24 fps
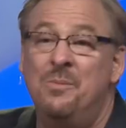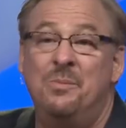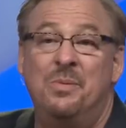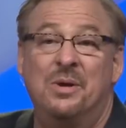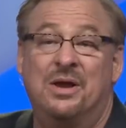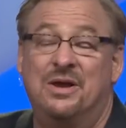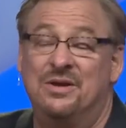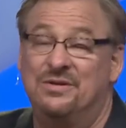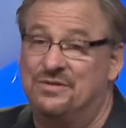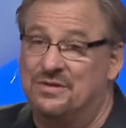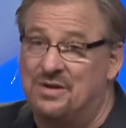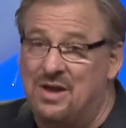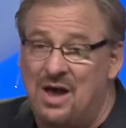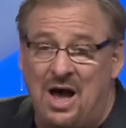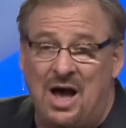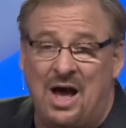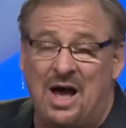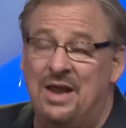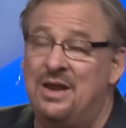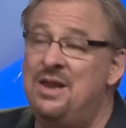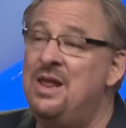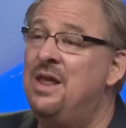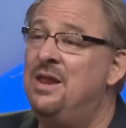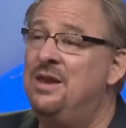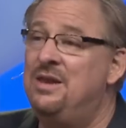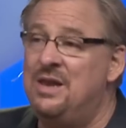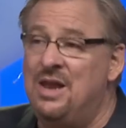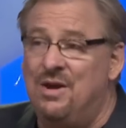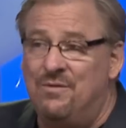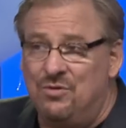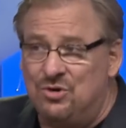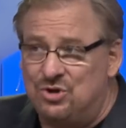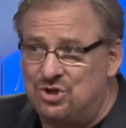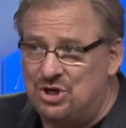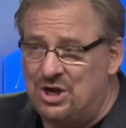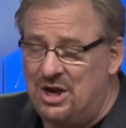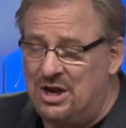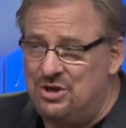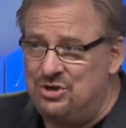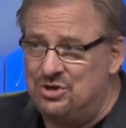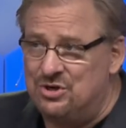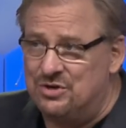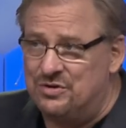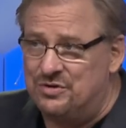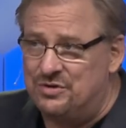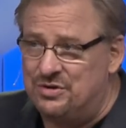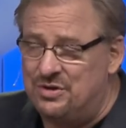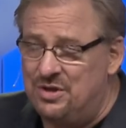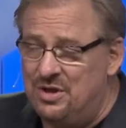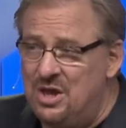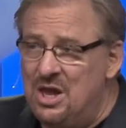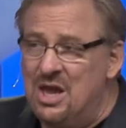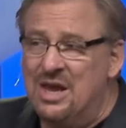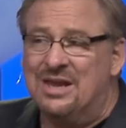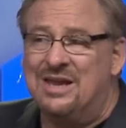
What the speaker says: because God never changes.